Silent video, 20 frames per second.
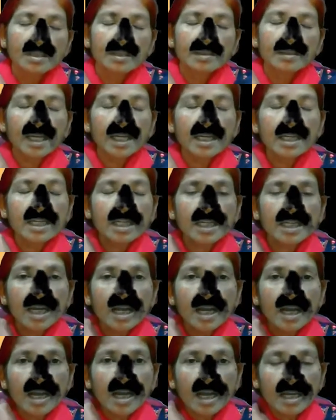then
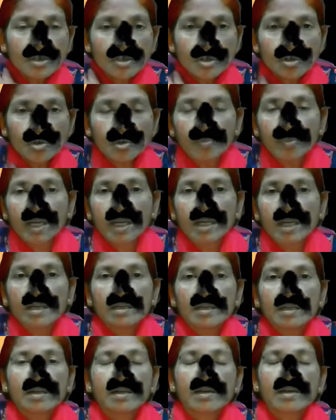he has to pay
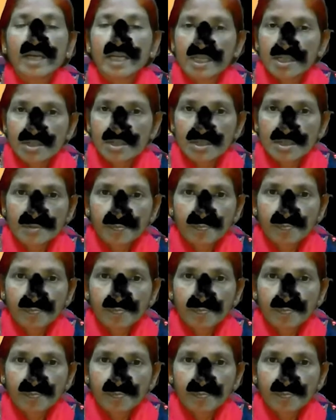rent.